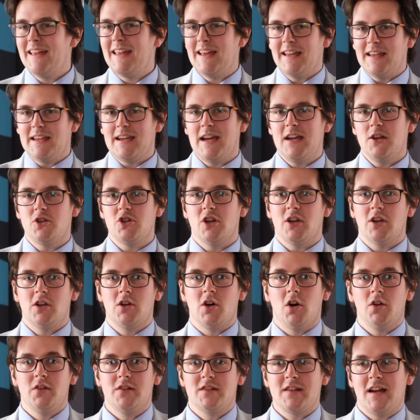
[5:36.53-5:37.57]
engaging
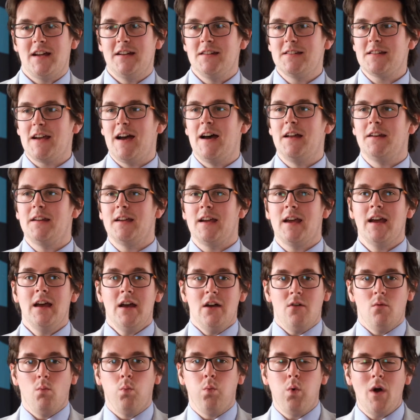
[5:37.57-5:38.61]
content and a
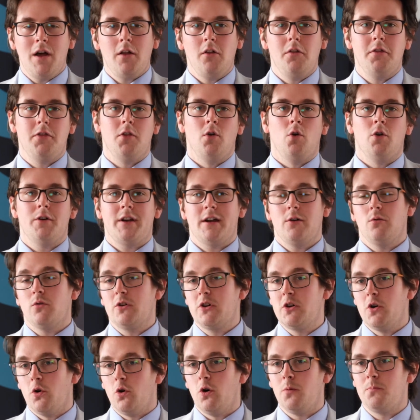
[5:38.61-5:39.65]
well-thought-out
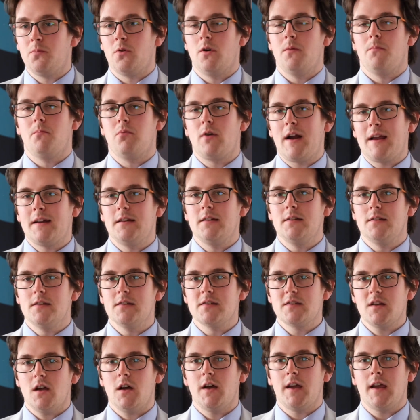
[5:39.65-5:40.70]
corporate branded
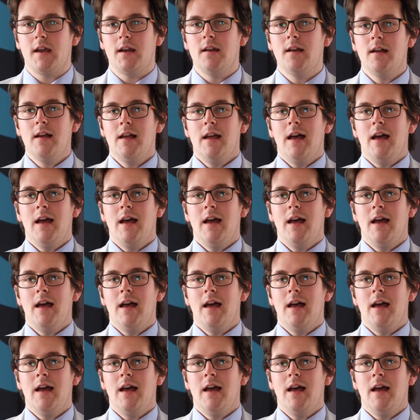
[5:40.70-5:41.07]
design,